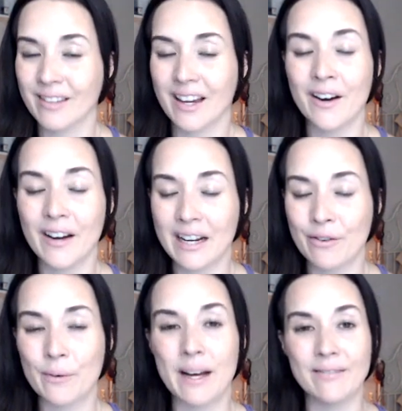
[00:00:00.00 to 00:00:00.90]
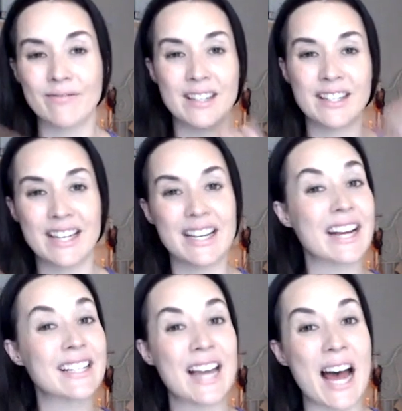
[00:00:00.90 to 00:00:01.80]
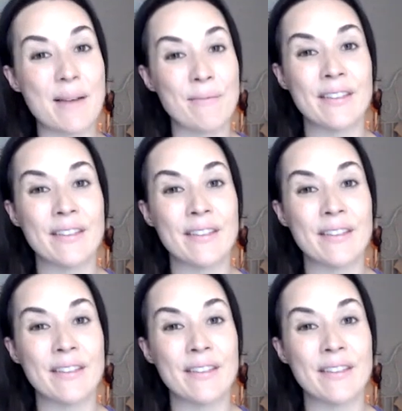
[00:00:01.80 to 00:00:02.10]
All right, everyone. See you next time.